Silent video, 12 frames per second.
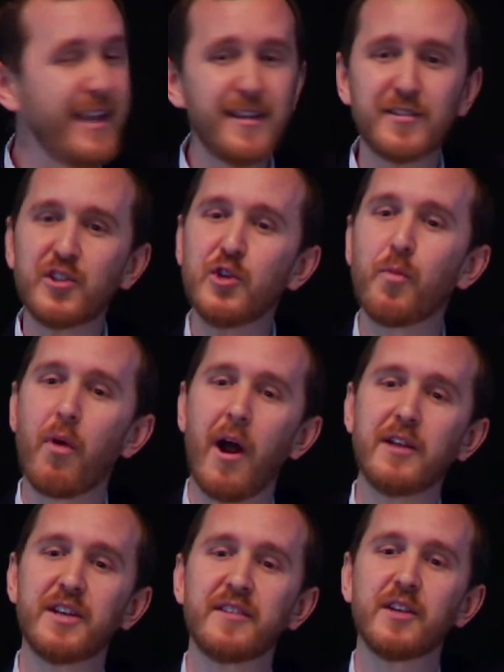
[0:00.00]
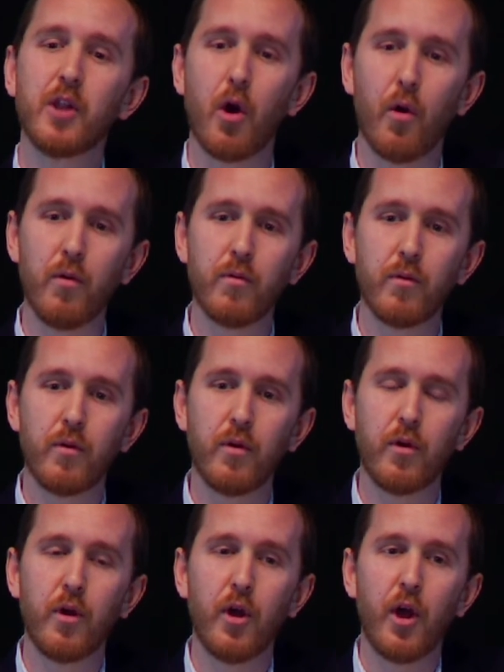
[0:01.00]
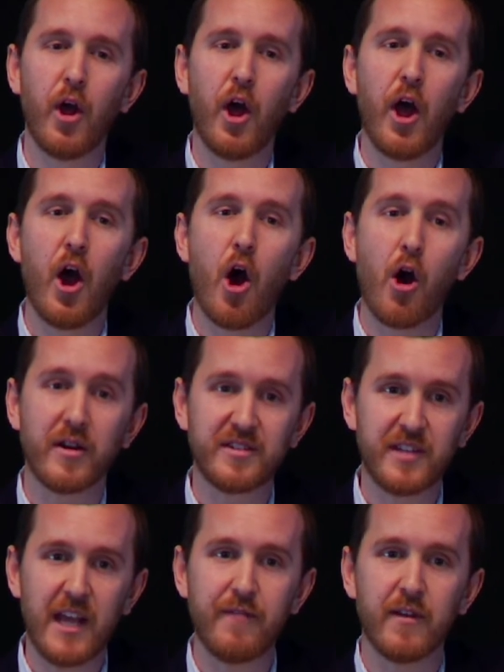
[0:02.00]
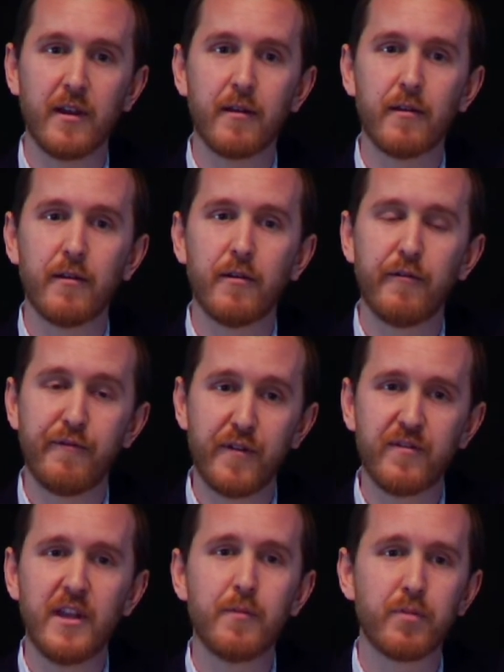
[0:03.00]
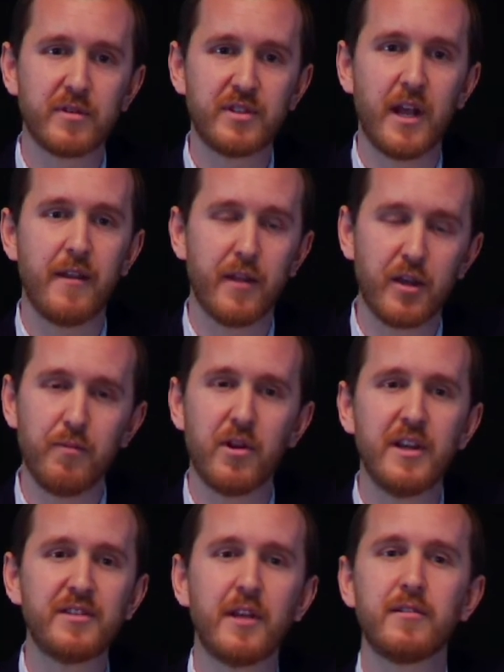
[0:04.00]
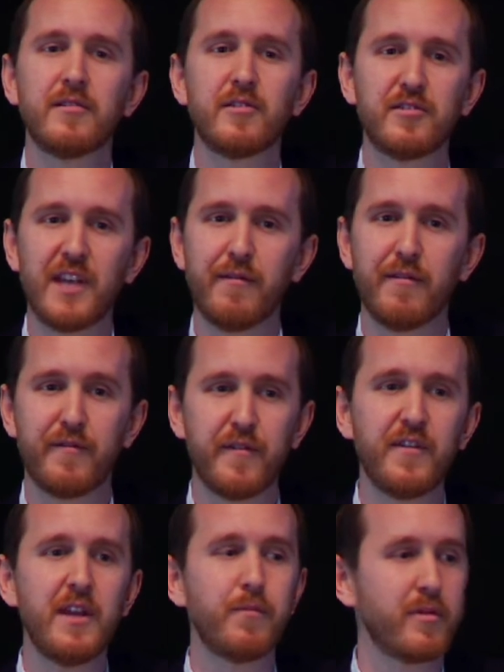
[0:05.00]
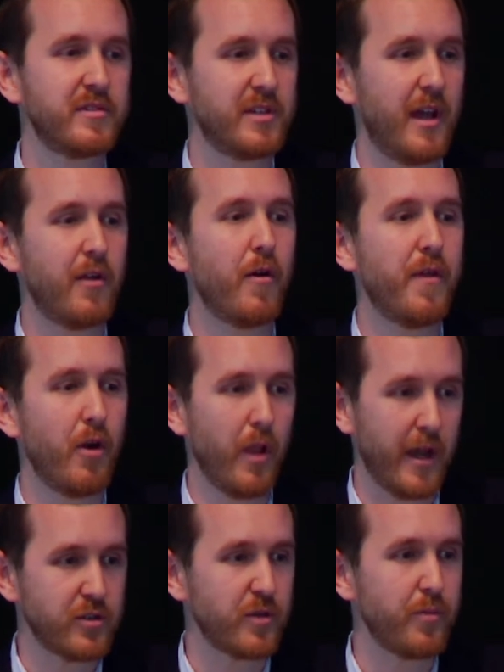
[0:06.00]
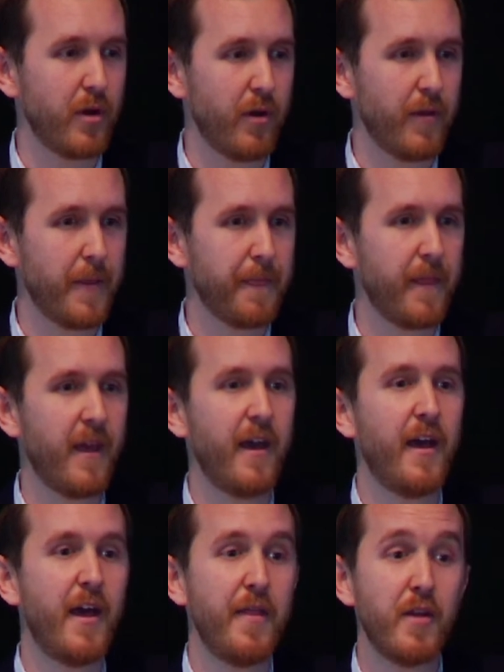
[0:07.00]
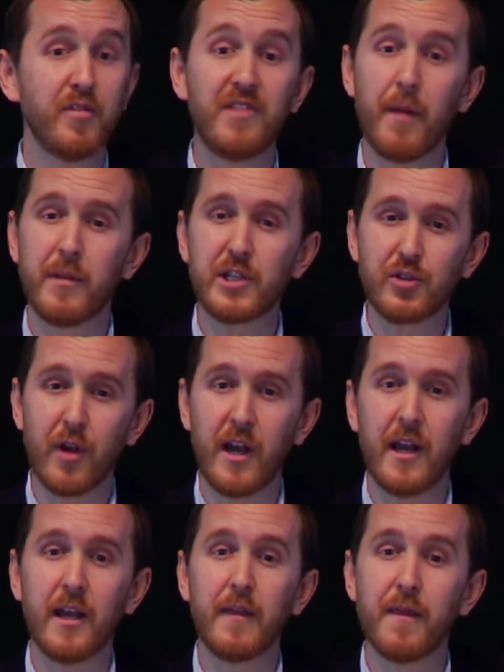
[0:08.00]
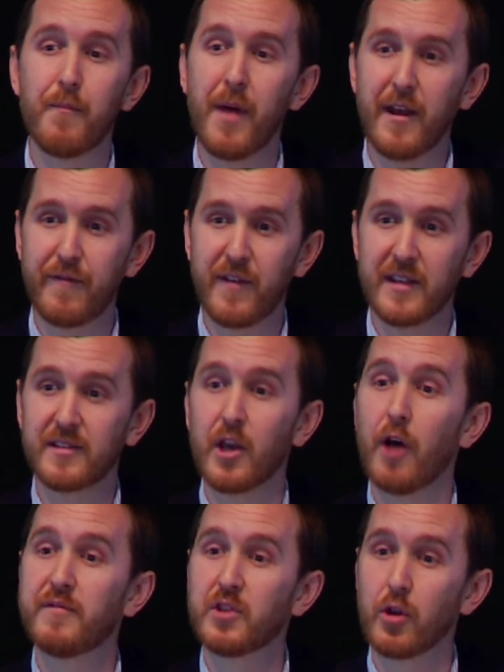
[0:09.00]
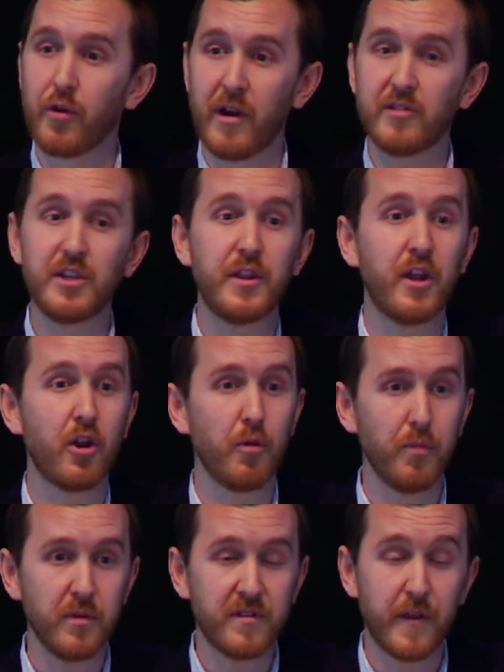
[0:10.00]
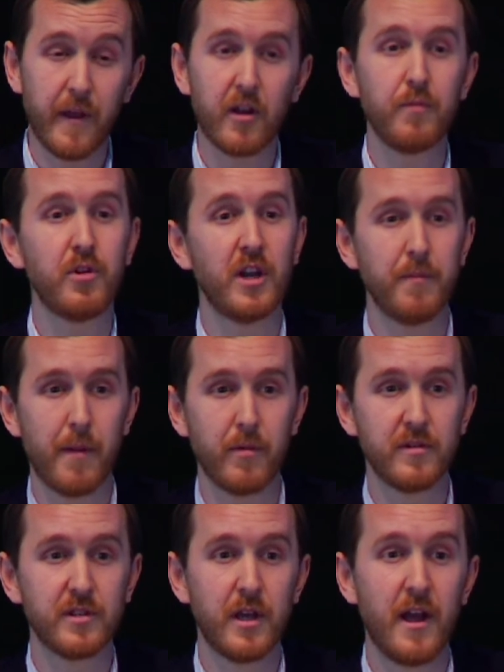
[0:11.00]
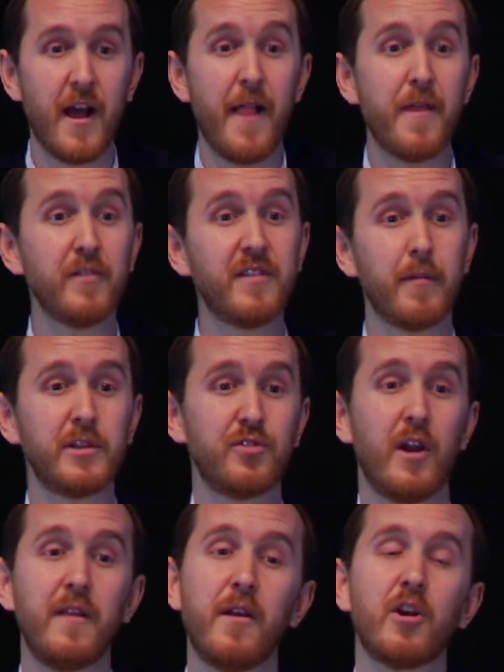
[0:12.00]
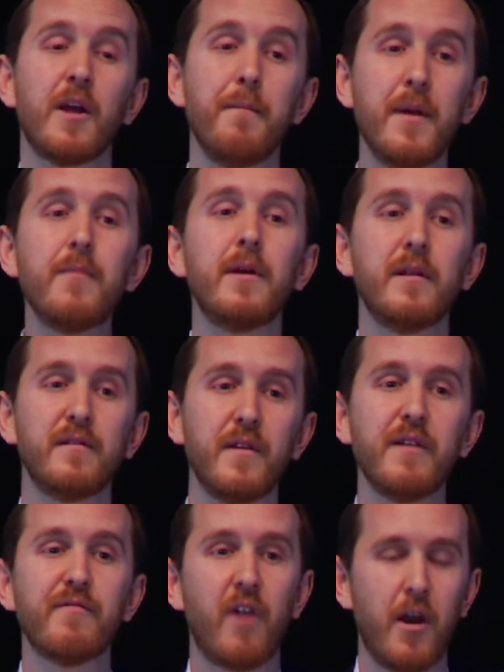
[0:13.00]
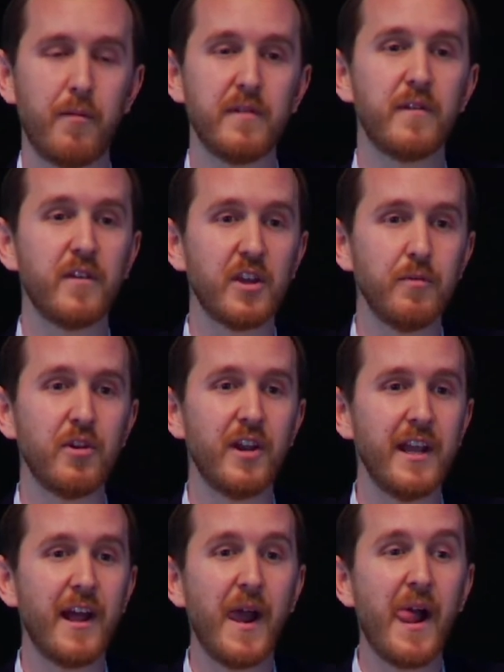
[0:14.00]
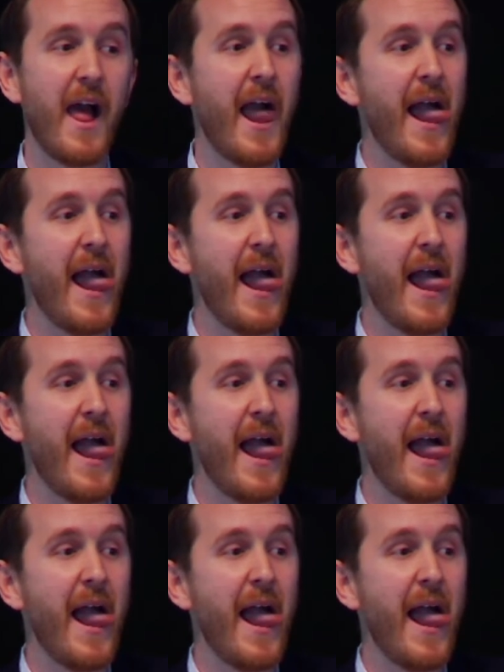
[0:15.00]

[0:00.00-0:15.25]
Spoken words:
These 2 projects alone are saving 15%, the community centers are saving 15% on their electric bill. They're demonstrating the benefits of solar energy to their community members. They're demonstrating their commitment to the environment, to the community.